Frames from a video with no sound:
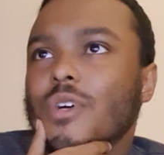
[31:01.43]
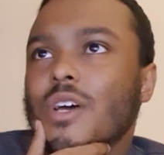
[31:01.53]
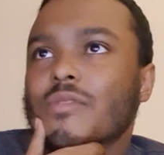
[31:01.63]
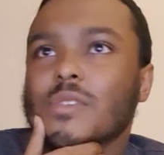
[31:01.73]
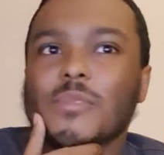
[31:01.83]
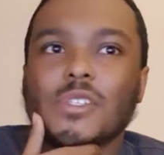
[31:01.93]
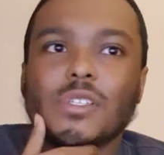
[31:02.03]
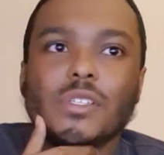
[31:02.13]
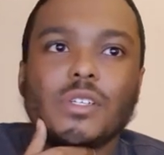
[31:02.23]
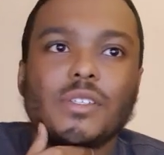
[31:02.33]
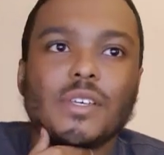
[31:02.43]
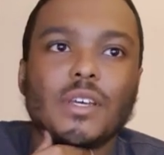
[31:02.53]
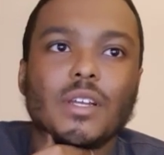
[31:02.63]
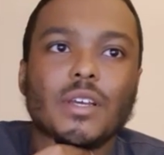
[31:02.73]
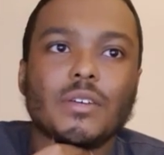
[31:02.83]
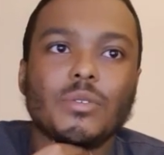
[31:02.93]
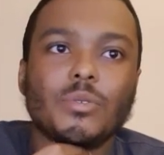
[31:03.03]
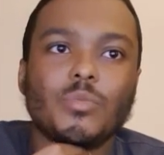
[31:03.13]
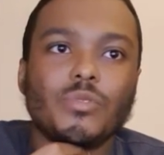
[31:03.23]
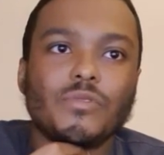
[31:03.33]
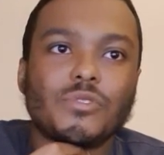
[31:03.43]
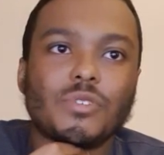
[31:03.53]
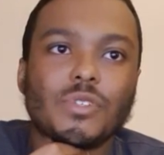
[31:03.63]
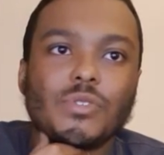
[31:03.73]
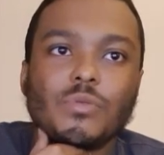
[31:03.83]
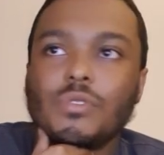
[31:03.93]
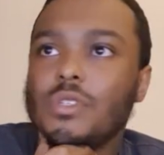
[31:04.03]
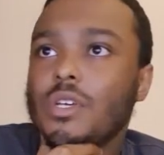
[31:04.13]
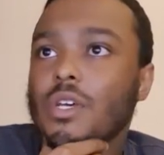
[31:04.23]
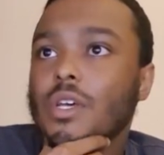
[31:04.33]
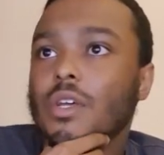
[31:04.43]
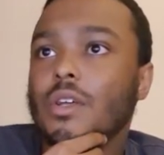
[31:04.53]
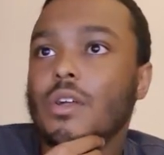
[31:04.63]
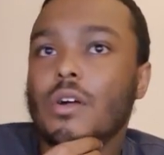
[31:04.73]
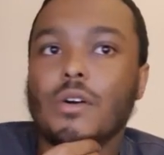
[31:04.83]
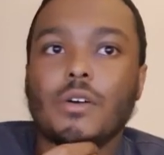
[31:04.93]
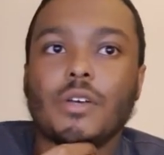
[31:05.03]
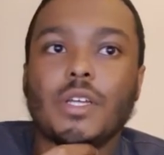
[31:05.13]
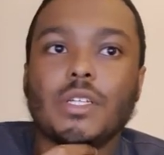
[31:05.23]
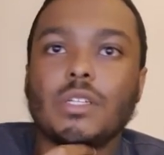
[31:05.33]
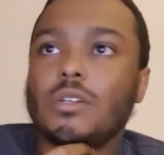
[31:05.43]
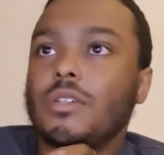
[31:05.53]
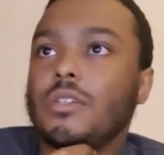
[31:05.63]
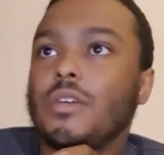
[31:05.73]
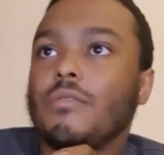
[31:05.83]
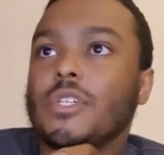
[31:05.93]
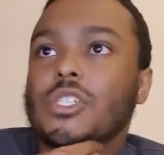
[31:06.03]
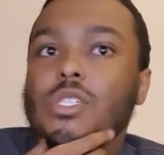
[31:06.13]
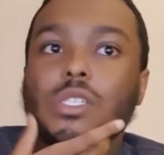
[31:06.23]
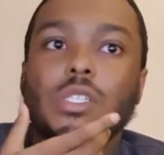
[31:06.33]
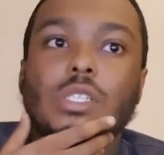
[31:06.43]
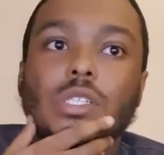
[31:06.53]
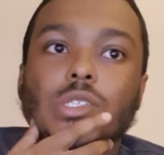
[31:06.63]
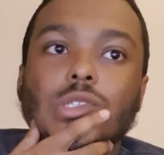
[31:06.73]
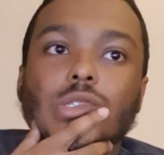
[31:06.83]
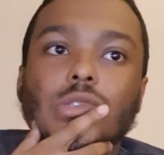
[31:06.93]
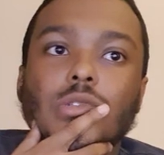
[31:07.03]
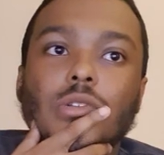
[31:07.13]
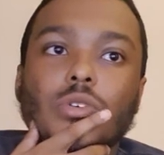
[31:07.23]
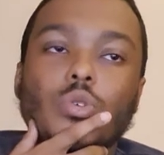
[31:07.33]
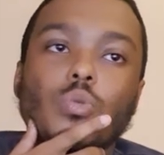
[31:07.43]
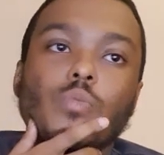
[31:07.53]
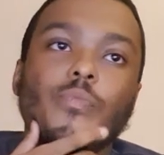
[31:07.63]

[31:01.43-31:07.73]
have something in there to add like a little bit of strength to it. And then other direction. Cool.